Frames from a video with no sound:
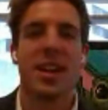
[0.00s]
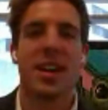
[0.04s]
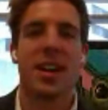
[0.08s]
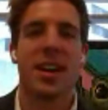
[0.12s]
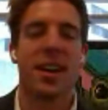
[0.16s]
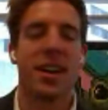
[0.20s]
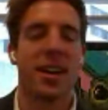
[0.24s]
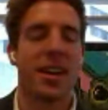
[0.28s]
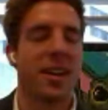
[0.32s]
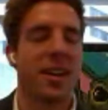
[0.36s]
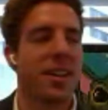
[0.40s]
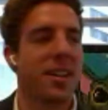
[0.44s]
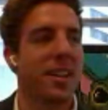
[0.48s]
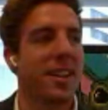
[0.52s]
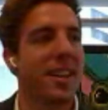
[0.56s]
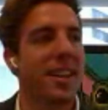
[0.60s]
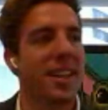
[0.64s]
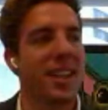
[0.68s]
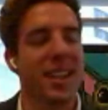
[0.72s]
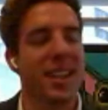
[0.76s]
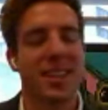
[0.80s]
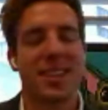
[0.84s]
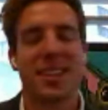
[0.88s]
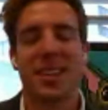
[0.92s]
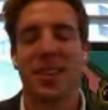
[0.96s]
uh,
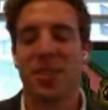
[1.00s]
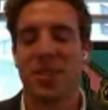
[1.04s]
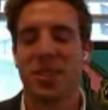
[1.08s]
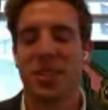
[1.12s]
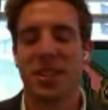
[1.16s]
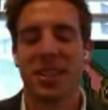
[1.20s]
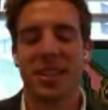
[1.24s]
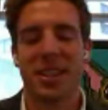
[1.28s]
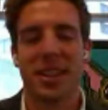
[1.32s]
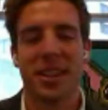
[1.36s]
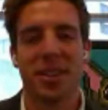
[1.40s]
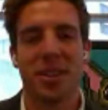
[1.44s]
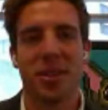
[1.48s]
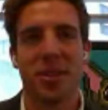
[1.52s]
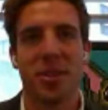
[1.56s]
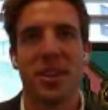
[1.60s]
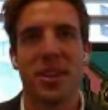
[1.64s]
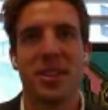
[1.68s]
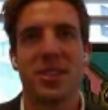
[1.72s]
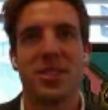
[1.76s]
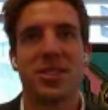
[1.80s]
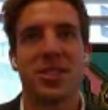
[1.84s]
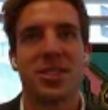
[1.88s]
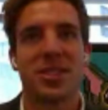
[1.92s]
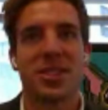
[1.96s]
anything and everything Lego.
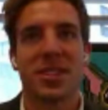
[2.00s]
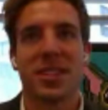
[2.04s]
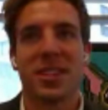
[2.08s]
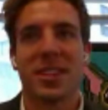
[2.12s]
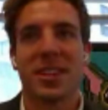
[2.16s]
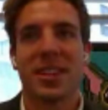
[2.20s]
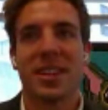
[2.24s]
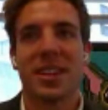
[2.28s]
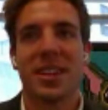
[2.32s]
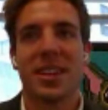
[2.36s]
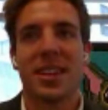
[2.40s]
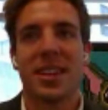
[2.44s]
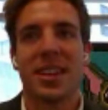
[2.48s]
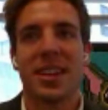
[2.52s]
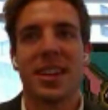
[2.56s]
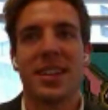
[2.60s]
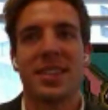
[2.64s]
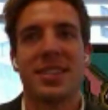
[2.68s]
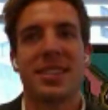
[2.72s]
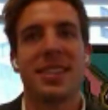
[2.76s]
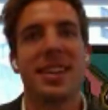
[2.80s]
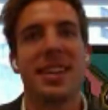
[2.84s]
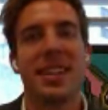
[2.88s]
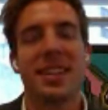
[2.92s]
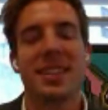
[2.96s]
It's, it's
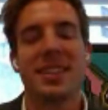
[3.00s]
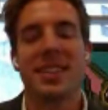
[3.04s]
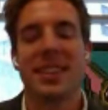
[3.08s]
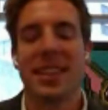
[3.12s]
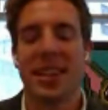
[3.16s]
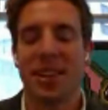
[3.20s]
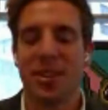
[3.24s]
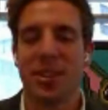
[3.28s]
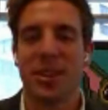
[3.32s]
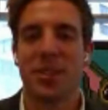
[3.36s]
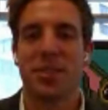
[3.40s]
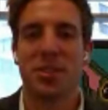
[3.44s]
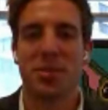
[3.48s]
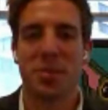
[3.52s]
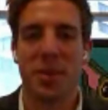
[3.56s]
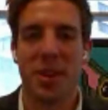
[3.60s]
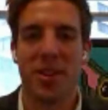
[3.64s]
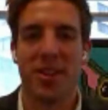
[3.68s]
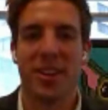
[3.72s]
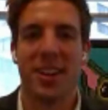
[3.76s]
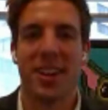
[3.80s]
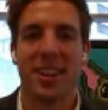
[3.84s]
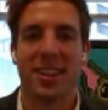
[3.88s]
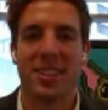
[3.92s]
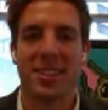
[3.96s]
it is a Lego lover's
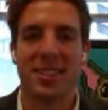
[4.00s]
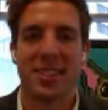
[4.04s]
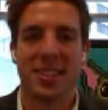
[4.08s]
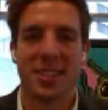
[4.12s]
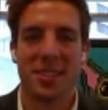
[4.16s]
paradise.